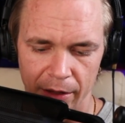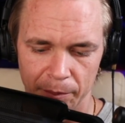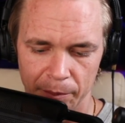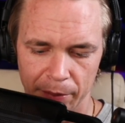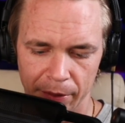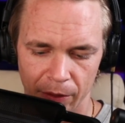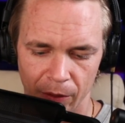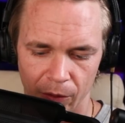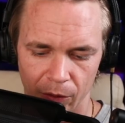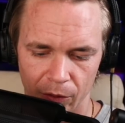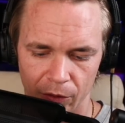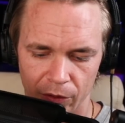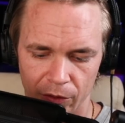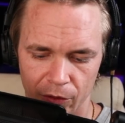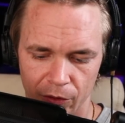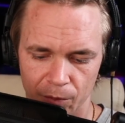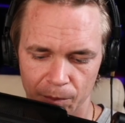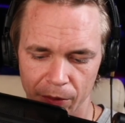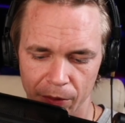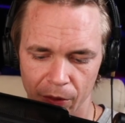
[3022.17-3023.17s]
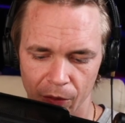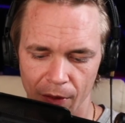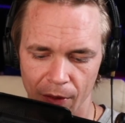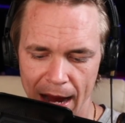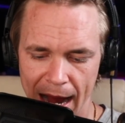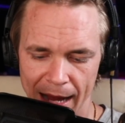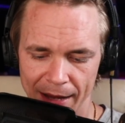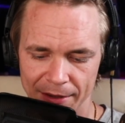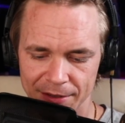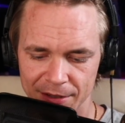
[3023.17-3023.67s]
Bill
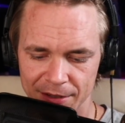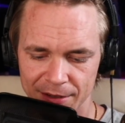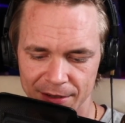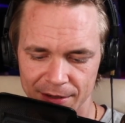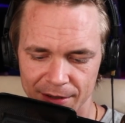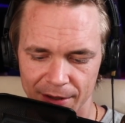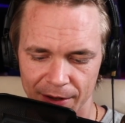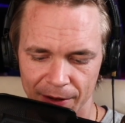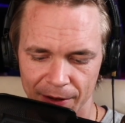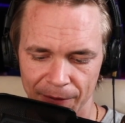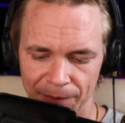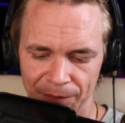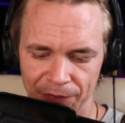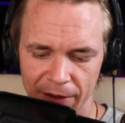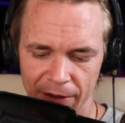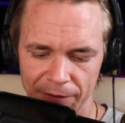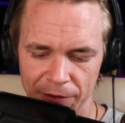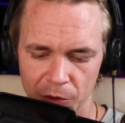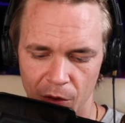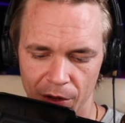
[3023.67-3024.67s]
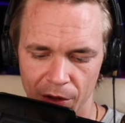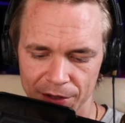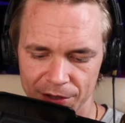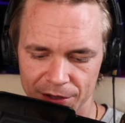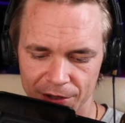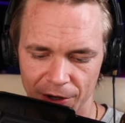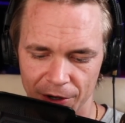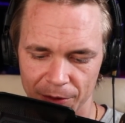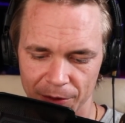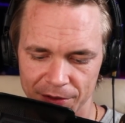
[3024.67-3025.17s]
asks, if you want to
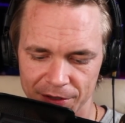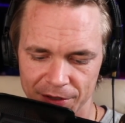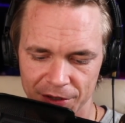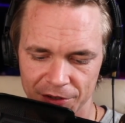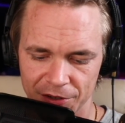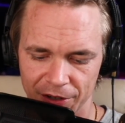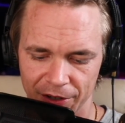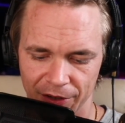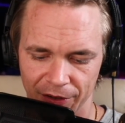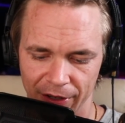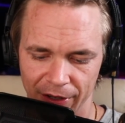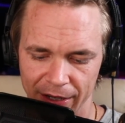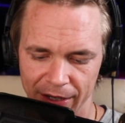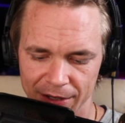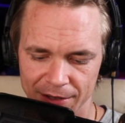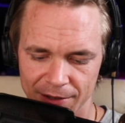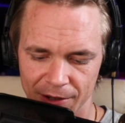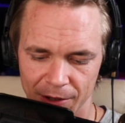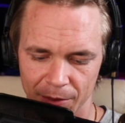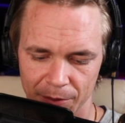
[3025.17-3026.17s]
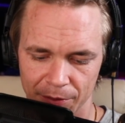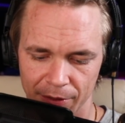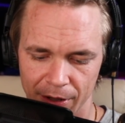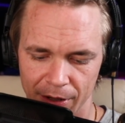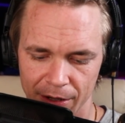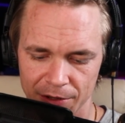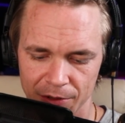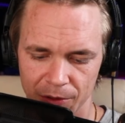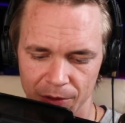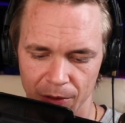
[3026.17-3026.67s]
start a position in Link, is there a
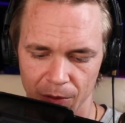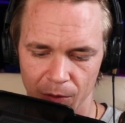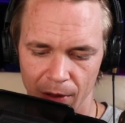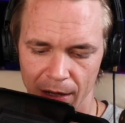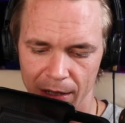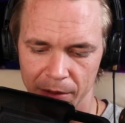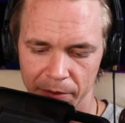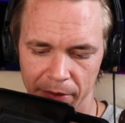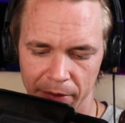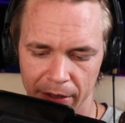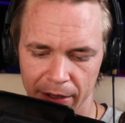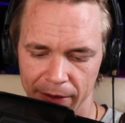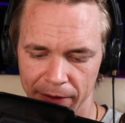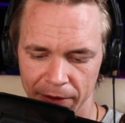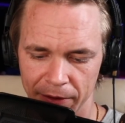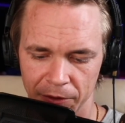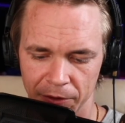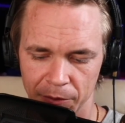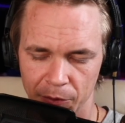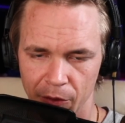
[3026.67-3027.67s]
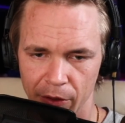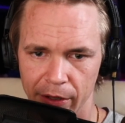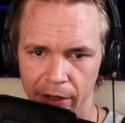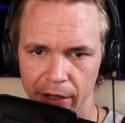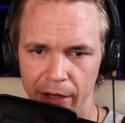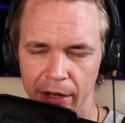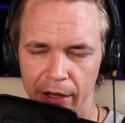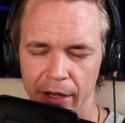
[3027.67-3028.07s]
price you would recommend at this point?